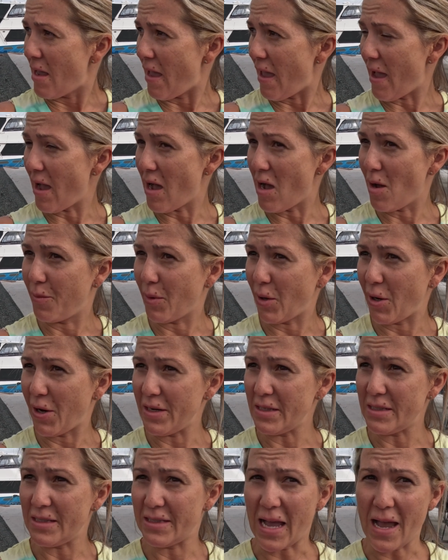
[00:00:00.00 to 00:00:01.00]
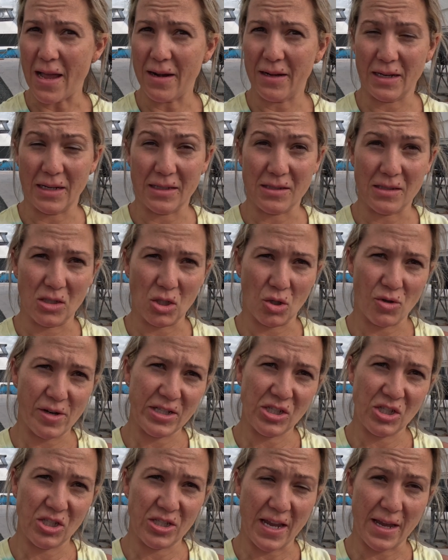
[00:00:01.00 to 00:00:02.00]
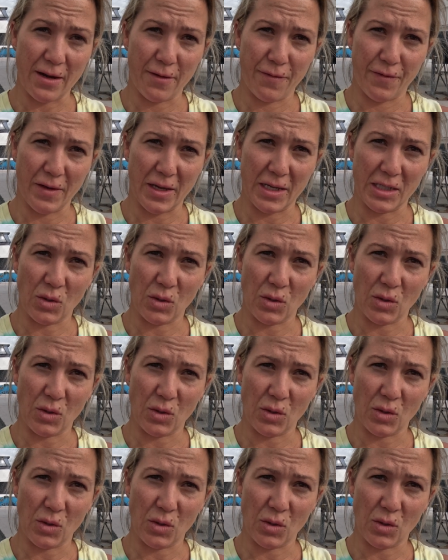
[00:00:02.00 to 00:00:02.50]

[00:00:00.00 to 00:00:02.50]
Our boat sat in a storage shed for